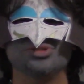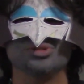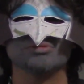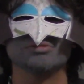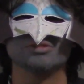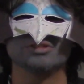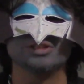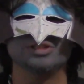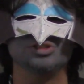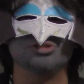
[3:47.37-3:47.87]
a
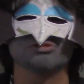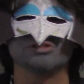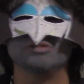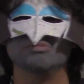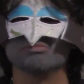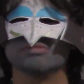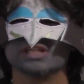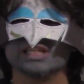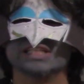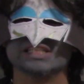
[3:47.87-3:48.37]
really
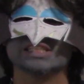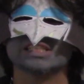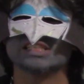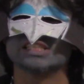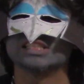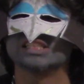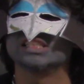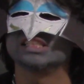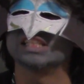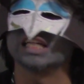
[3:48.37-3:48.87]
dreamlike
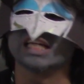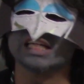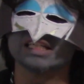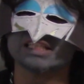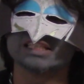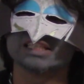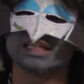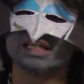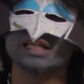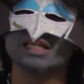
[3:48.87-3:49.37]

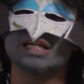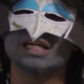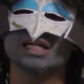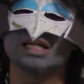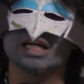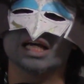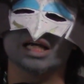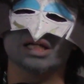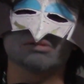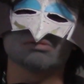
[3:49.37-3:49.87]
state.
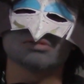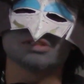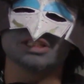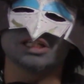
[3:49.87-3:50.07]
And it really